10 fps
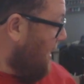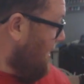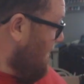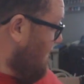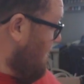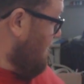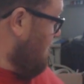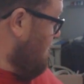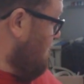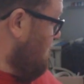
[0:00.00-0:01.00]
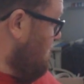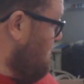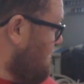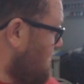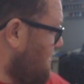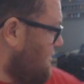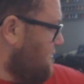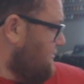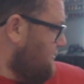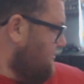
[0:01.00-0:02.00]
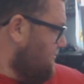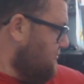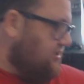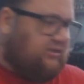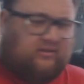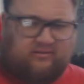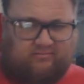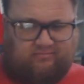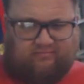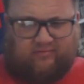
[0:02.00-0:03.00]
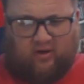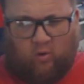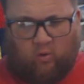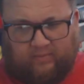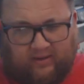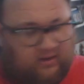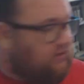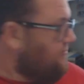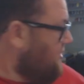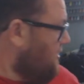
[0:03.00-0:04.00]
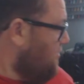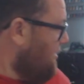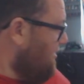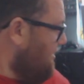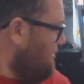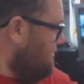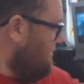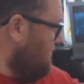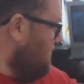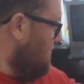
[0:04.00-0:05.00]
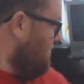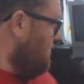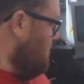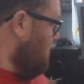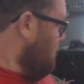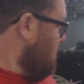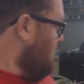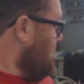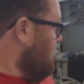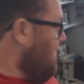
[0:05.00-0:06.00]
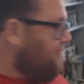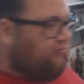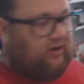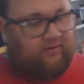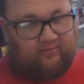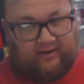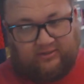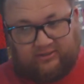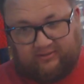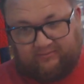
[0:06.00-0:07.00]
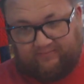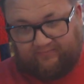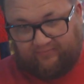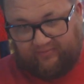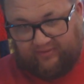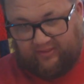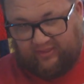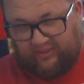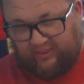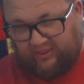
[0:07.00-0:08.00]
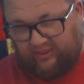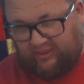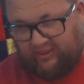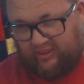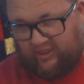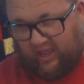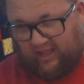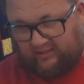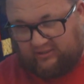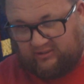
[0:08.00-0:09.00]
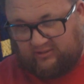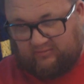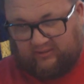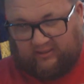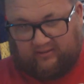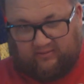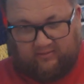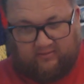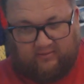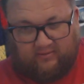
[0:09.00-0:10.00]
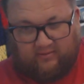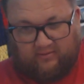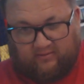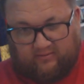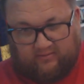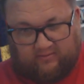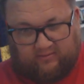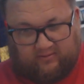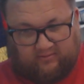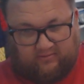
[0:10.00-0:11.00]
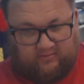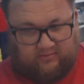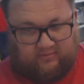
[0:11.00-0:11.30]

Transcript: And this is old pickup, the Aquarius. But I'm rearranging that. Wait, hold on.